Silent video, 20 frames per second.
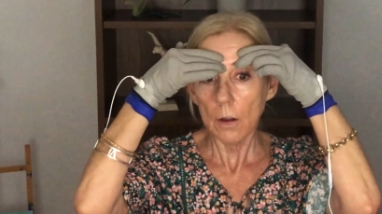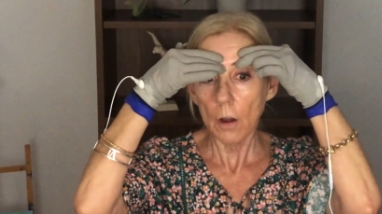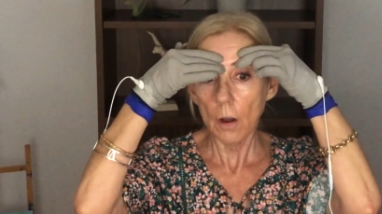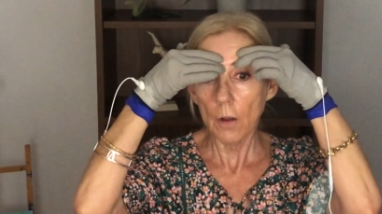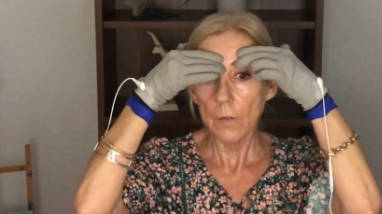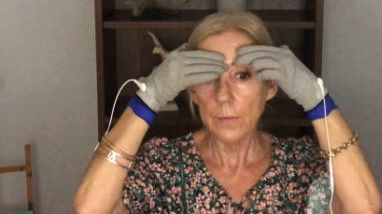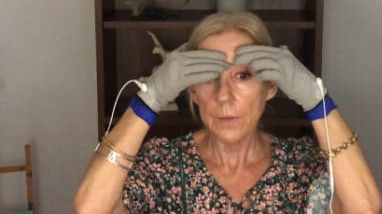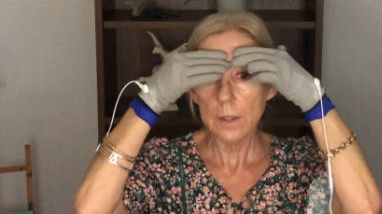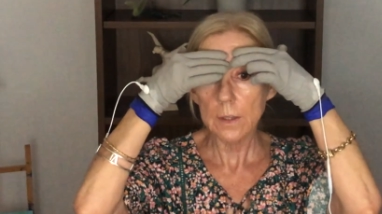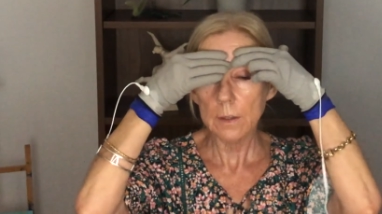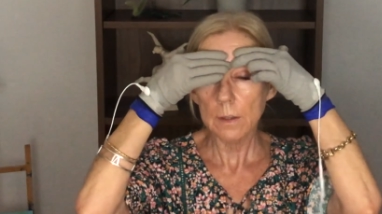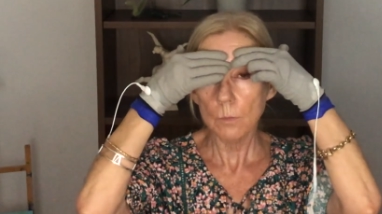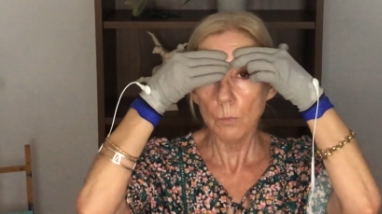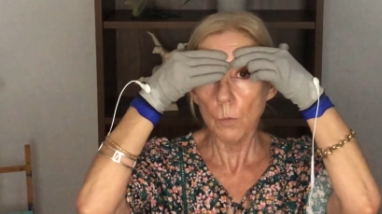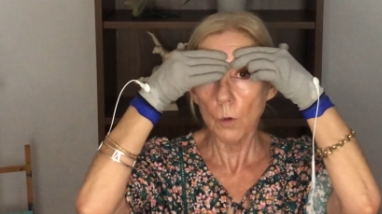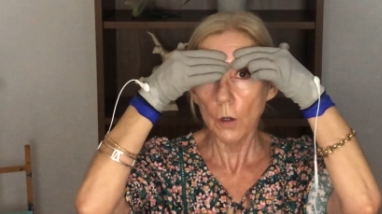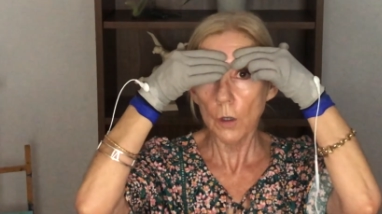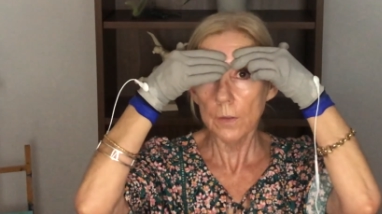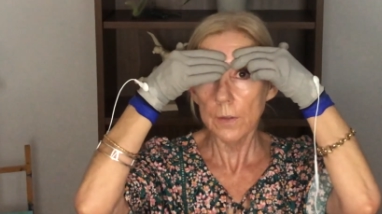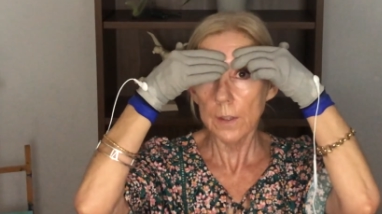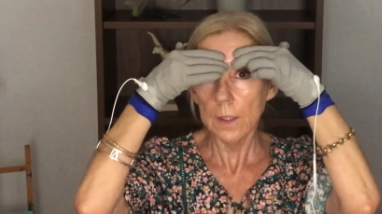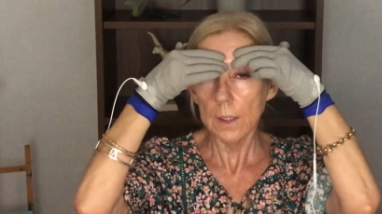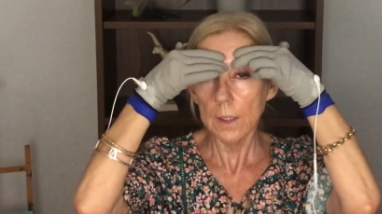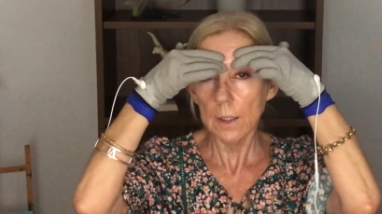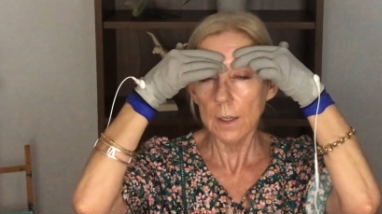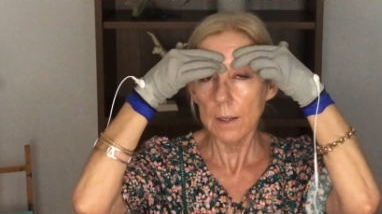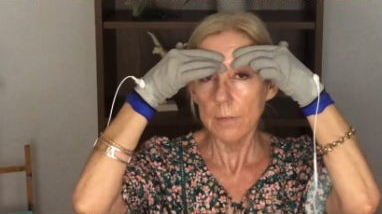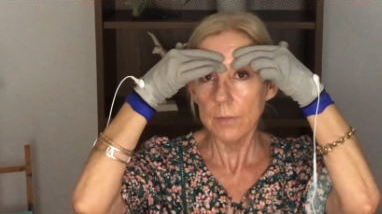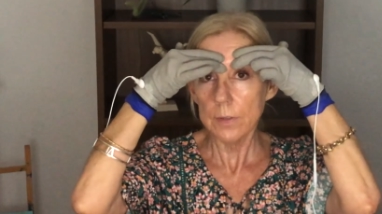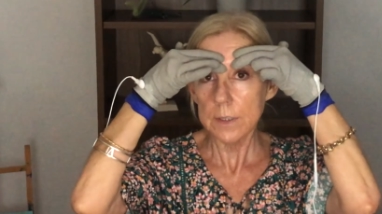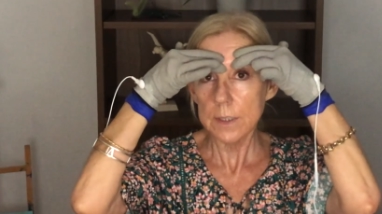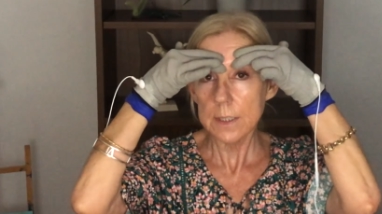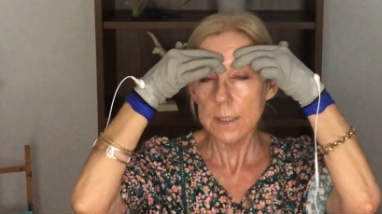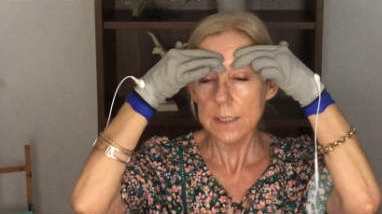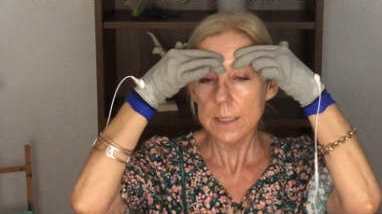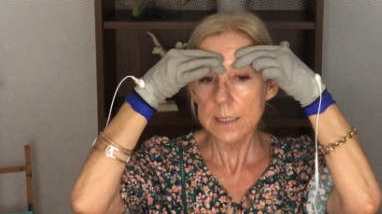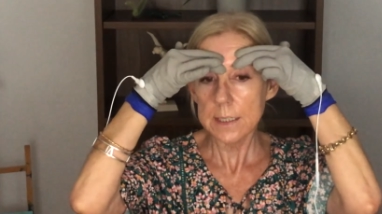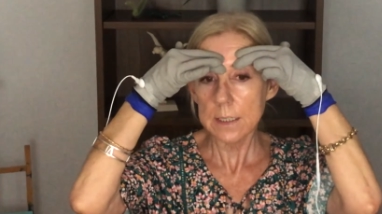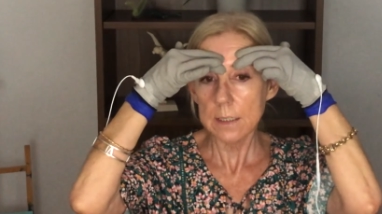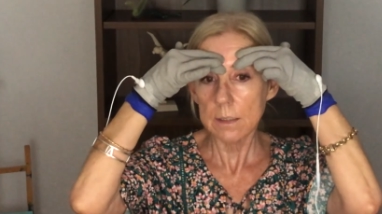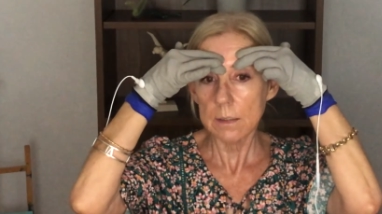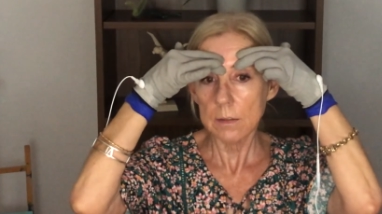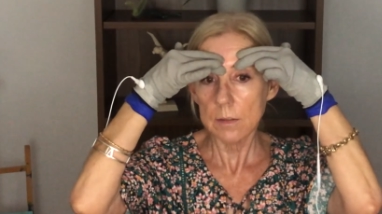on work the 11s,